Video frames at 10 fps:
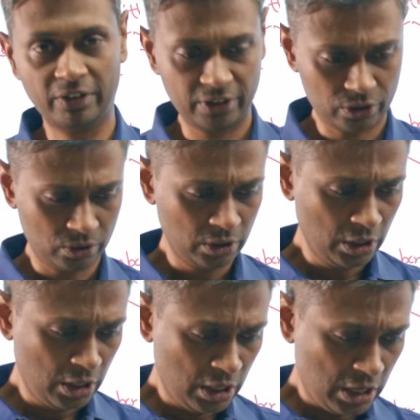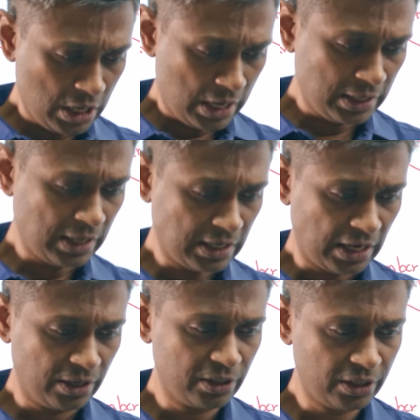And so, and
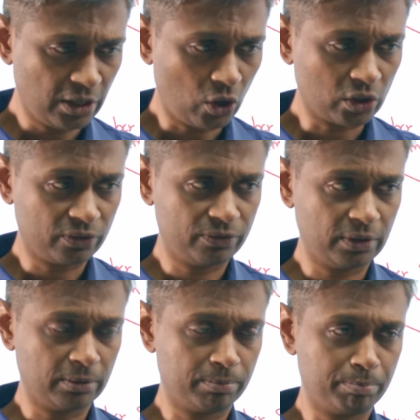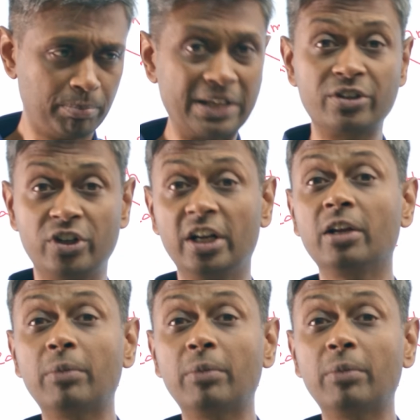I did a lot of passage reading.